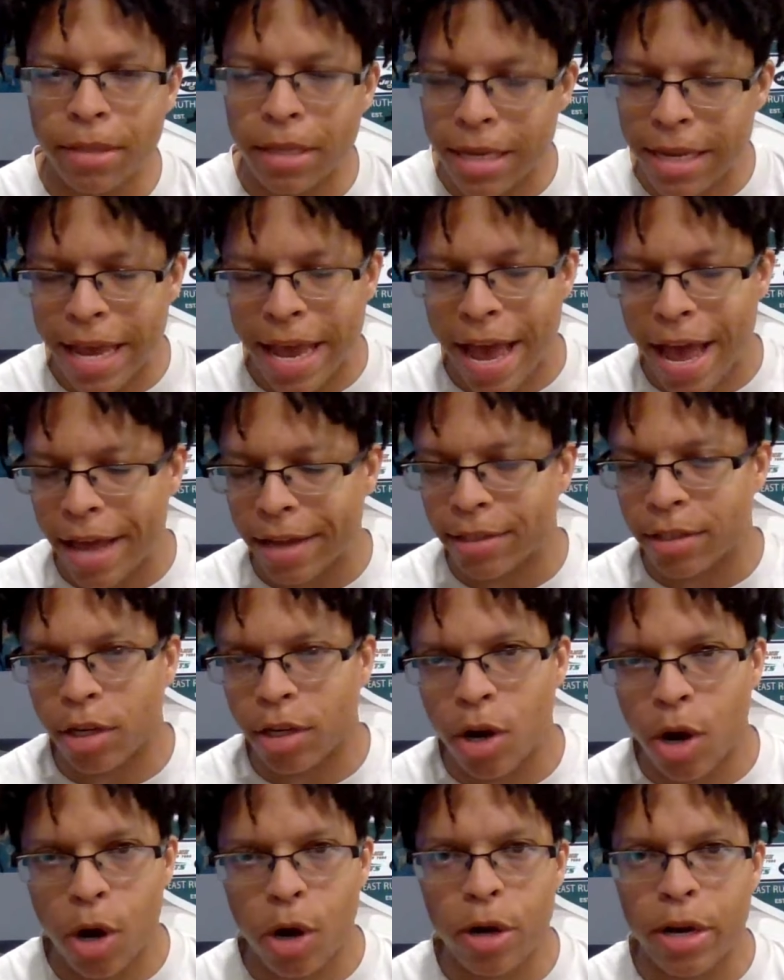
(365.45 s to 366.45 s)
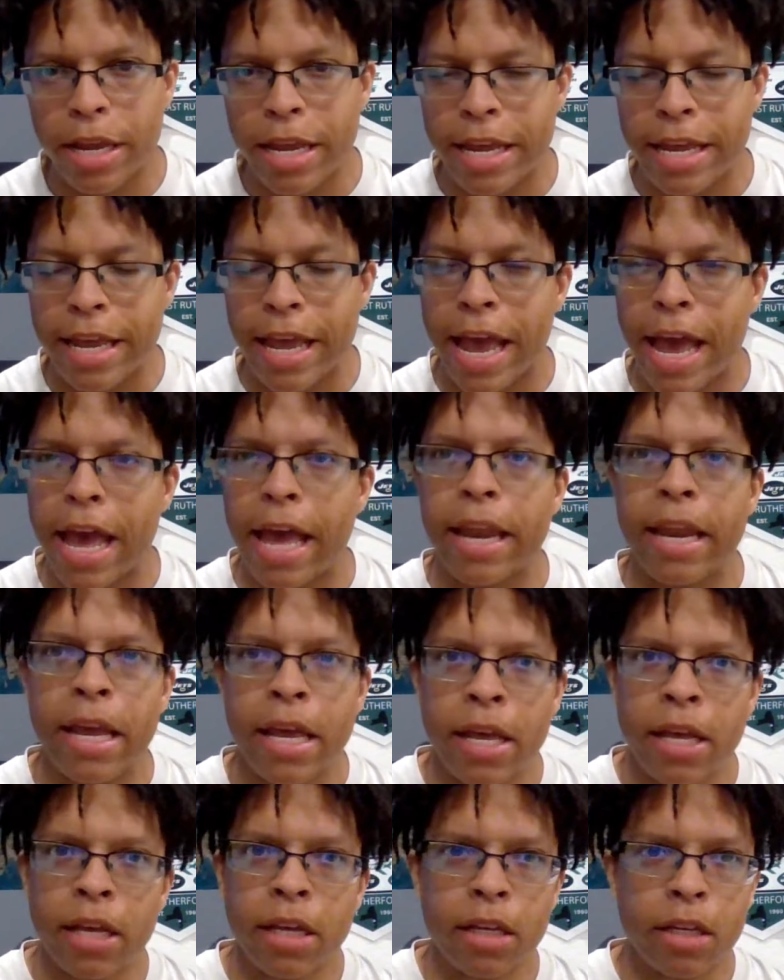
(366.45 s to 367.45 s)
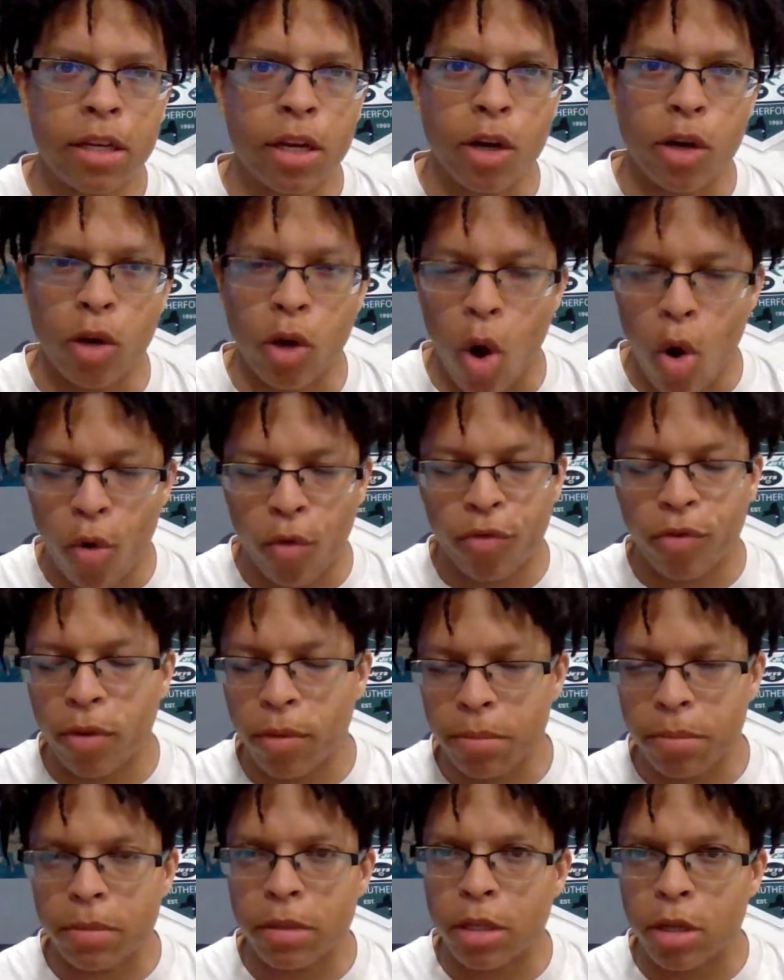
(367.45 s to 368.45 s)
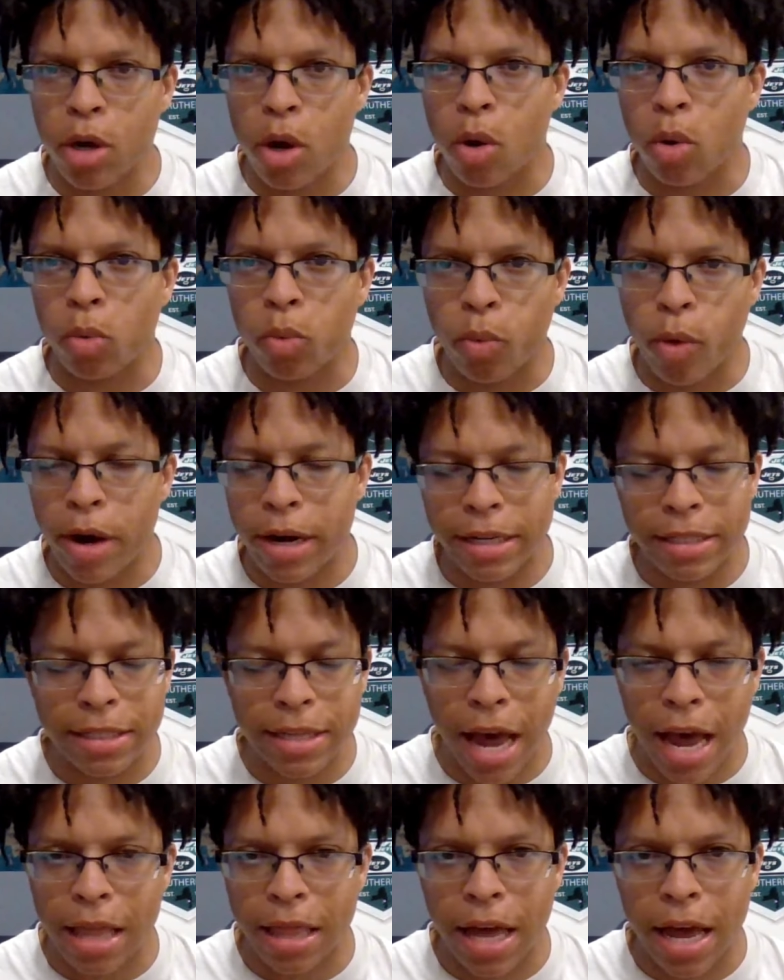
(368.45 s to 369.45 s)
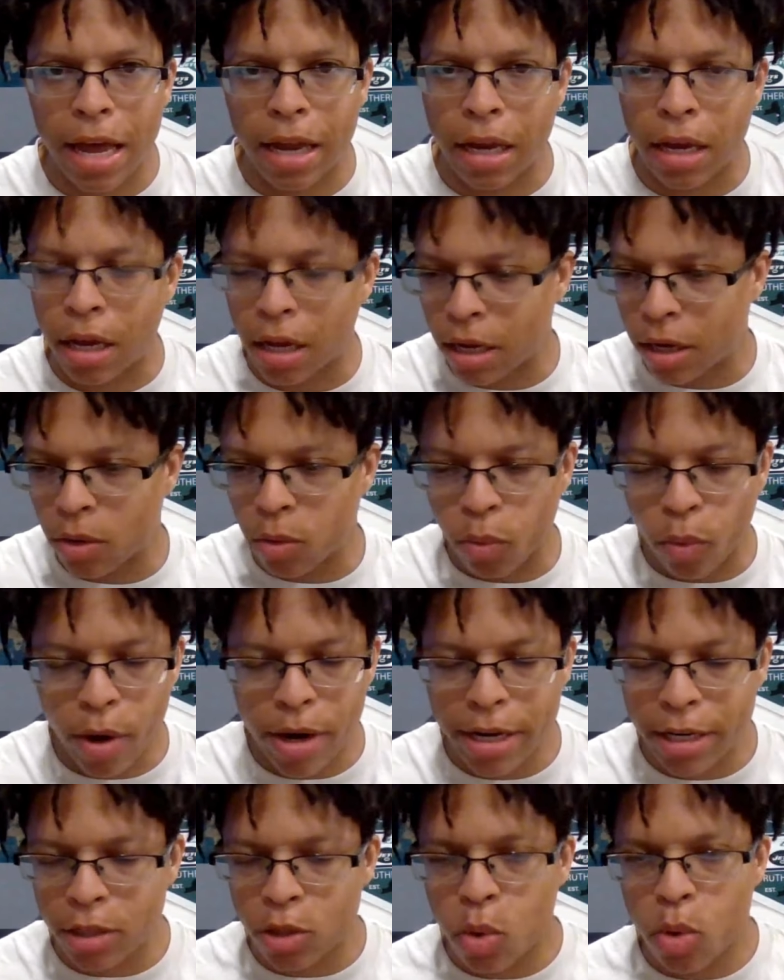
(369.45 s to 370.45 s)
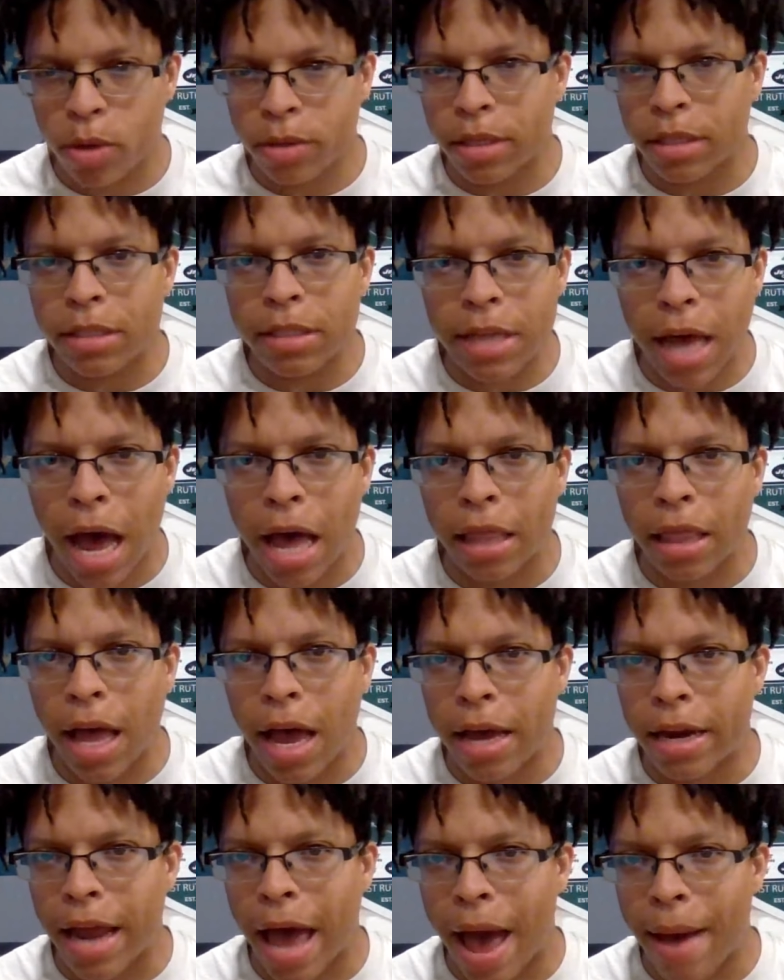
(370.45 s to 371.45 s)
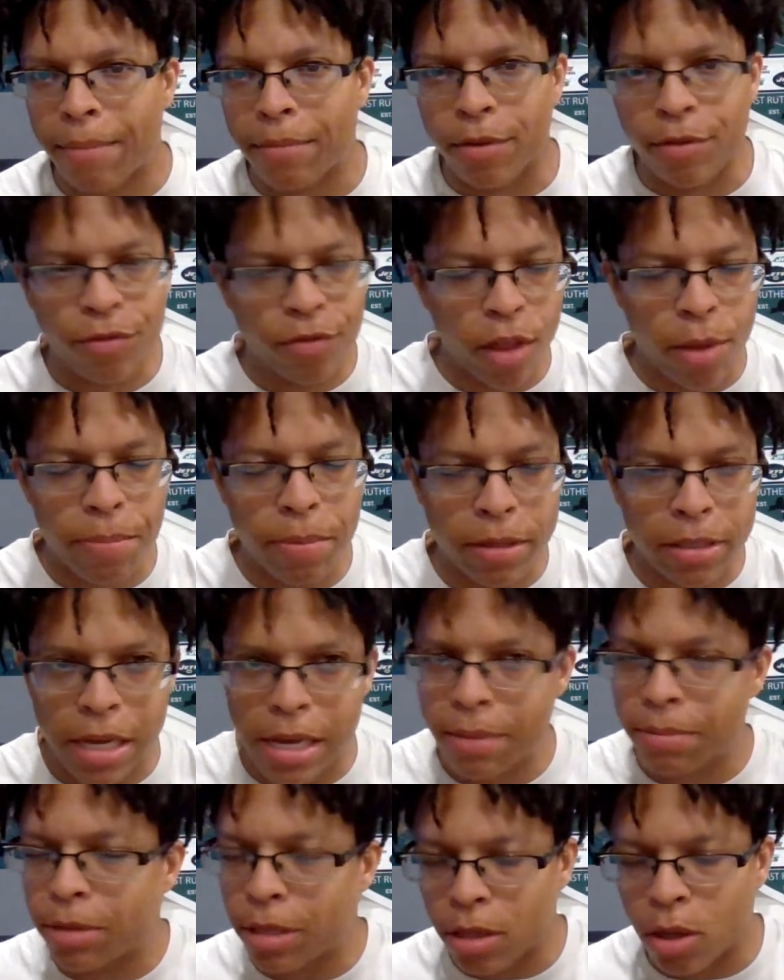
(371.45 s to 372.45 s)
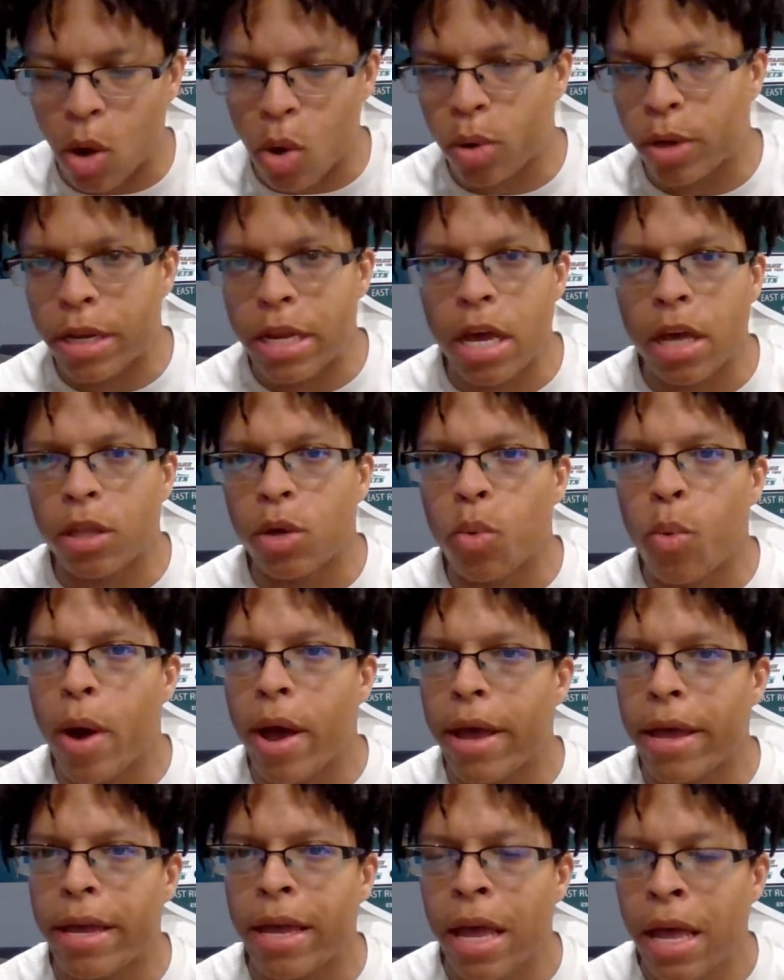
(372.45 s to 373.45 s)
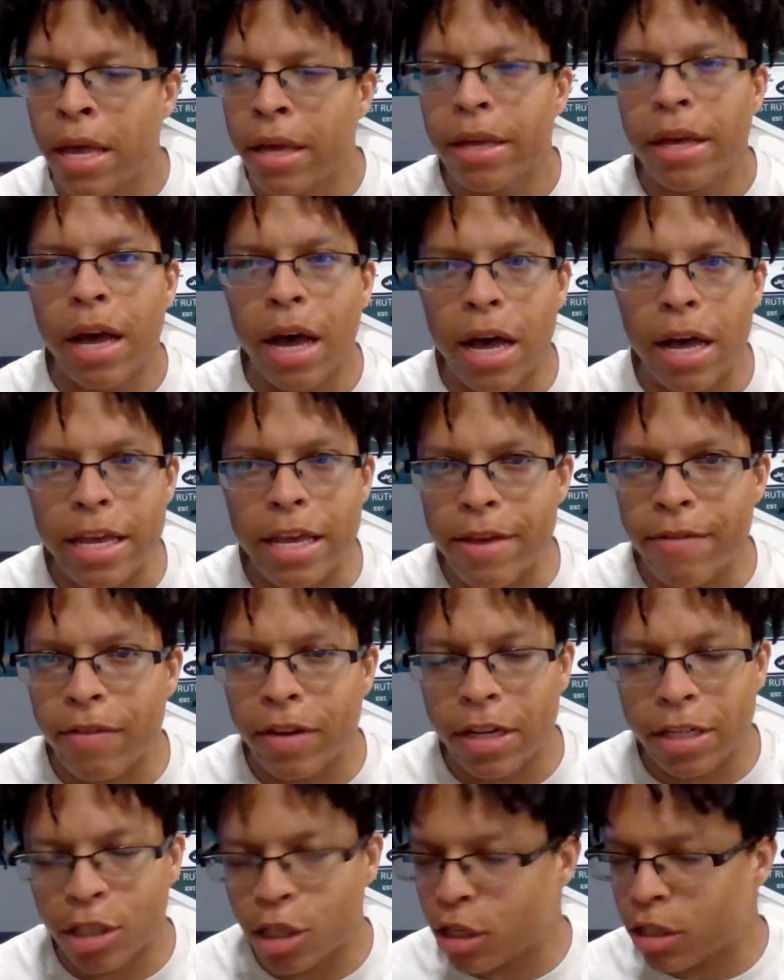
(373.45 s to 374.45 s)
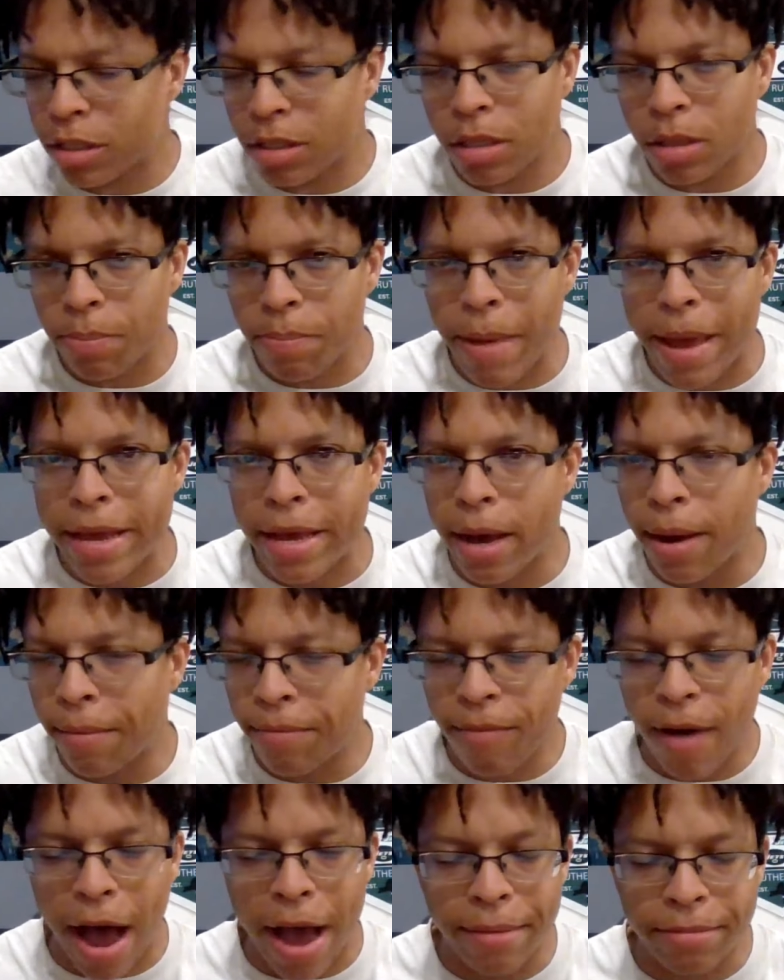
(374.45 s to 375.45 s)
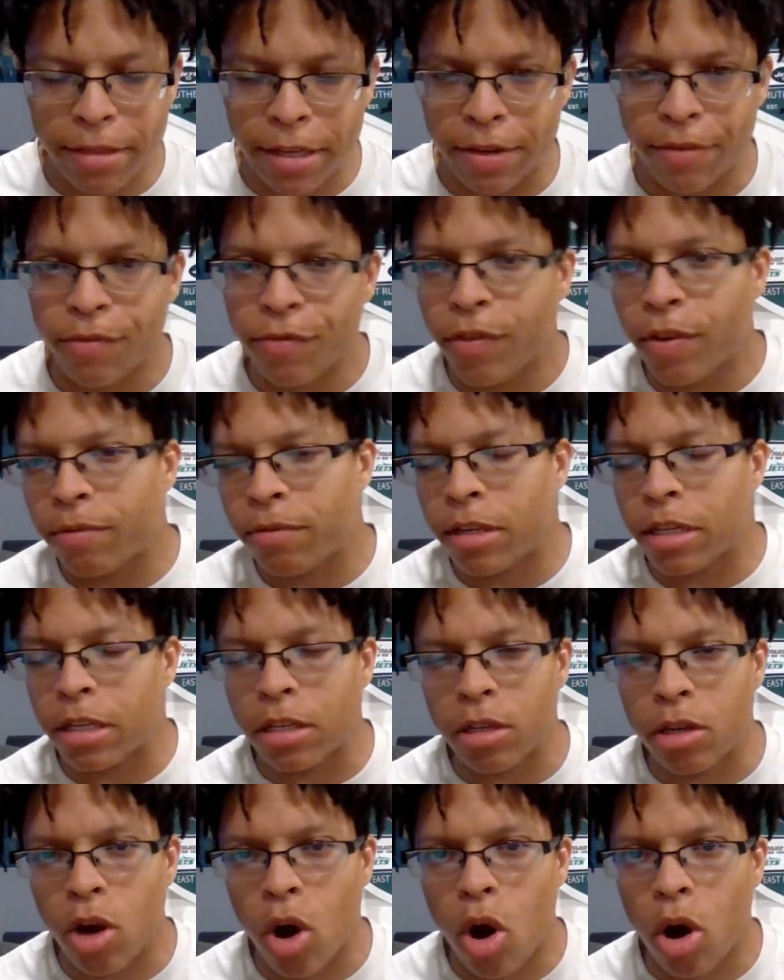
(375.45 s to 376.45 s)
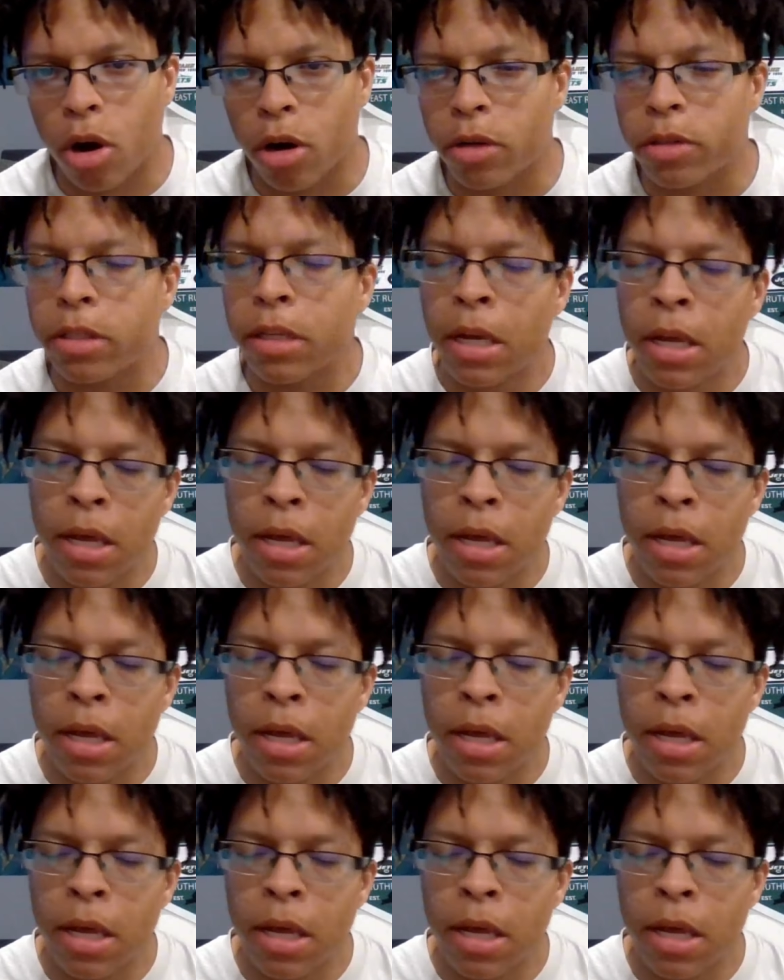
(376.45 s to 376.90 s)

He can't turn. He can't go from you know running sideline, uh, running towards the sideline to having to flip his hips and go the other way, uh, even to just make up 5, 10, 15 yards.